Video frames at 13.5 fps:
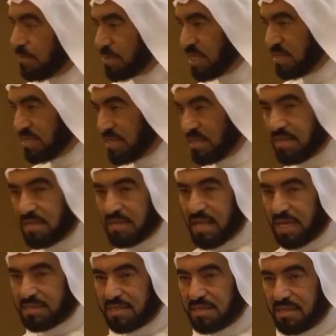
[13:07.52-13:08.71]
exceptions
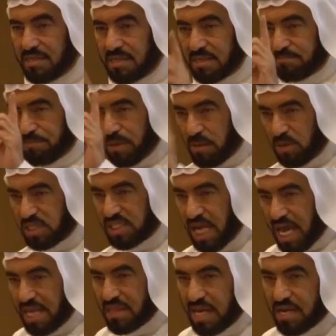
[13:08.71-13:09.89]
that people
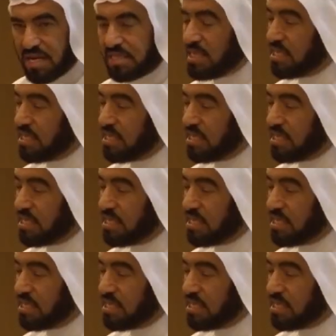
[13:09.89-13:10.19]
changed their